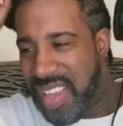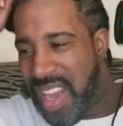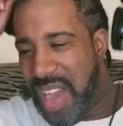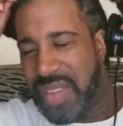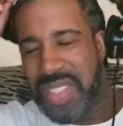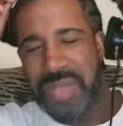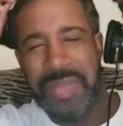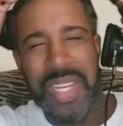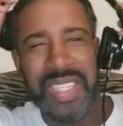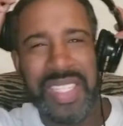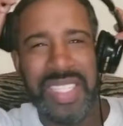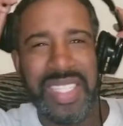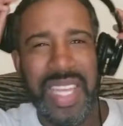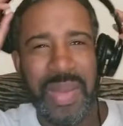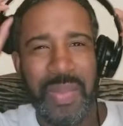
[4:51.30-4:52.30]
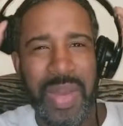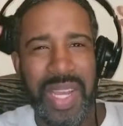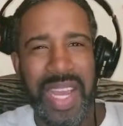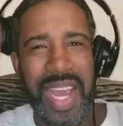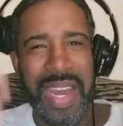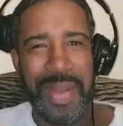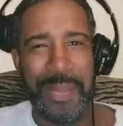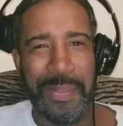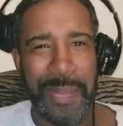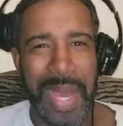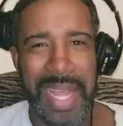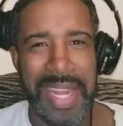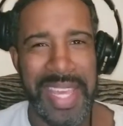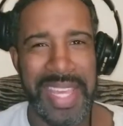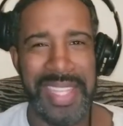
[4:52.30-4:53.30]
I was about to say, what kind of
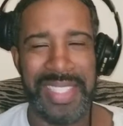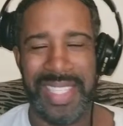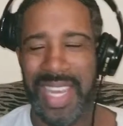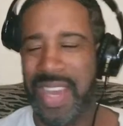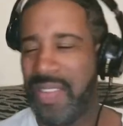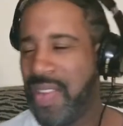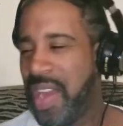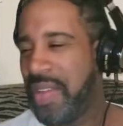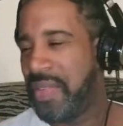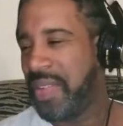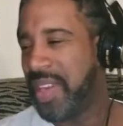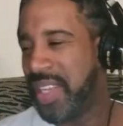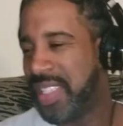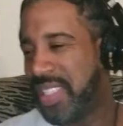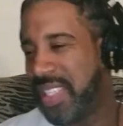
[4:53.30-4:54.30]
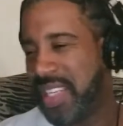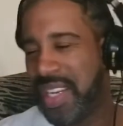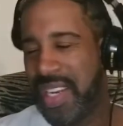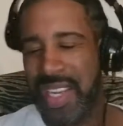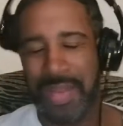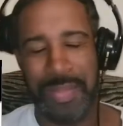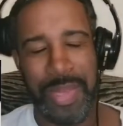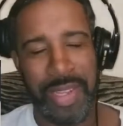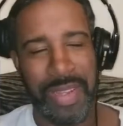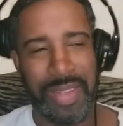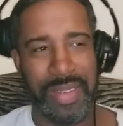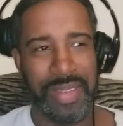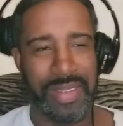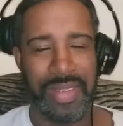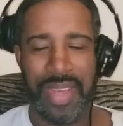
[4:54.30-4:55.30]
money is that, right? When I seen that,
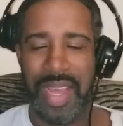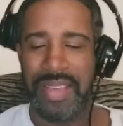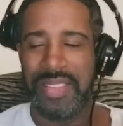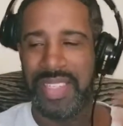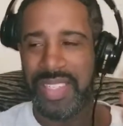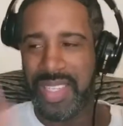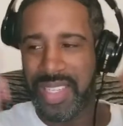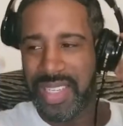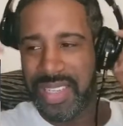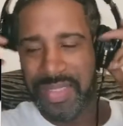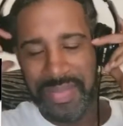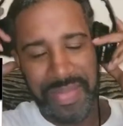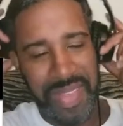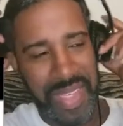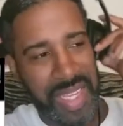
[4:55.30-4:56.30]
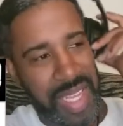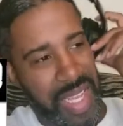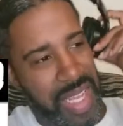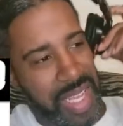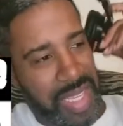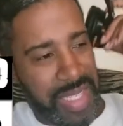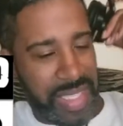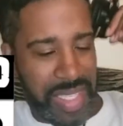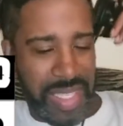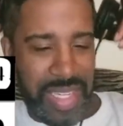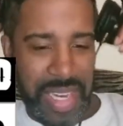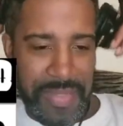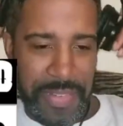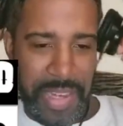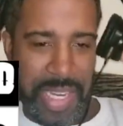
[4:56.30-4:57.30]
but obviously, it's a
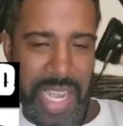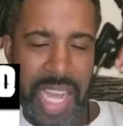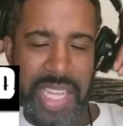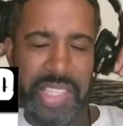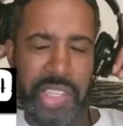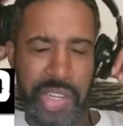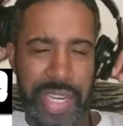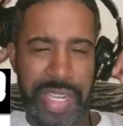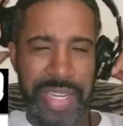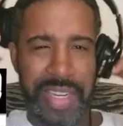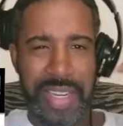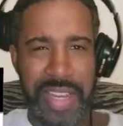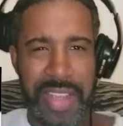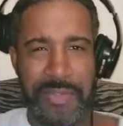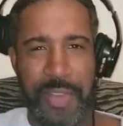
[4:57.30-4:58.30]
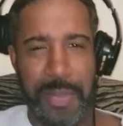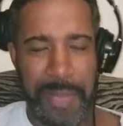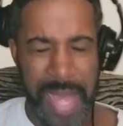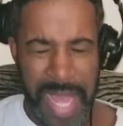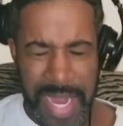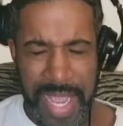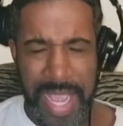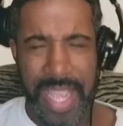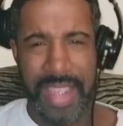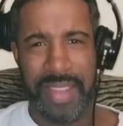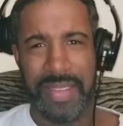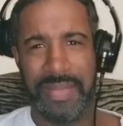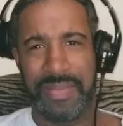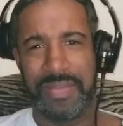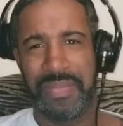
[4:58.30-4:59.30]
different country, different
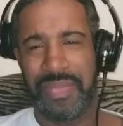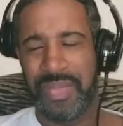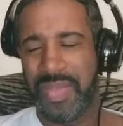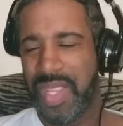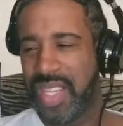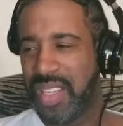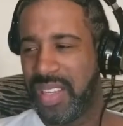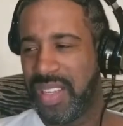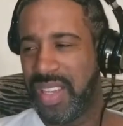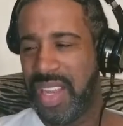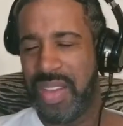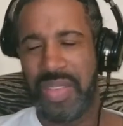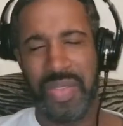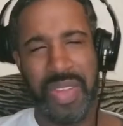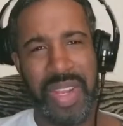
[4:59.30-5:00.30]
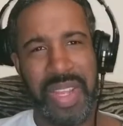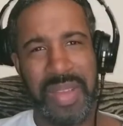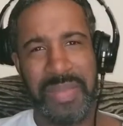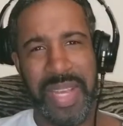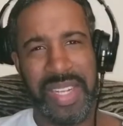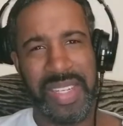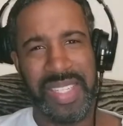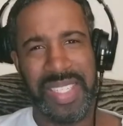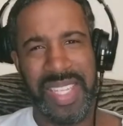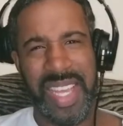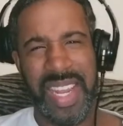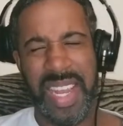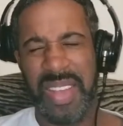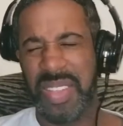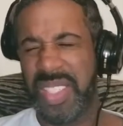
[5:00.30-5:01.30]
money. Because I was really about to
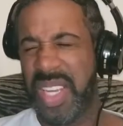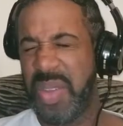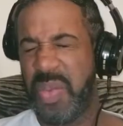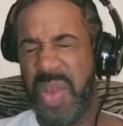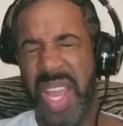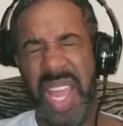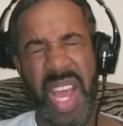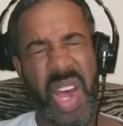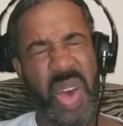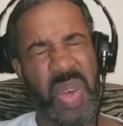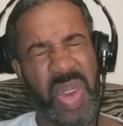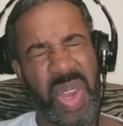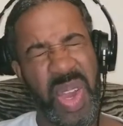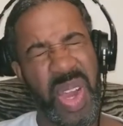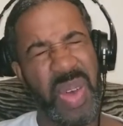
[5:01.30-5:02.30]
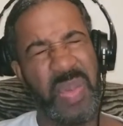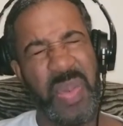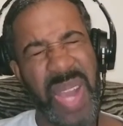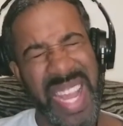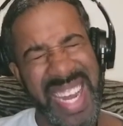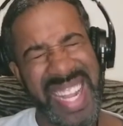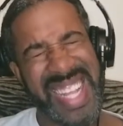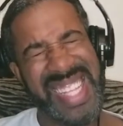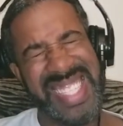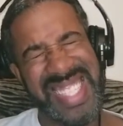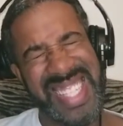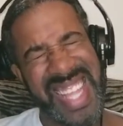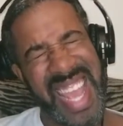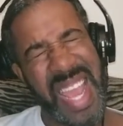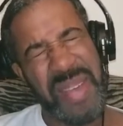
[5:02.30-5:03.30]
say that. I was like, wait, hold on. What
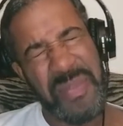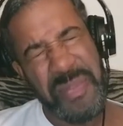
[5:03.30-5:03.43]
is that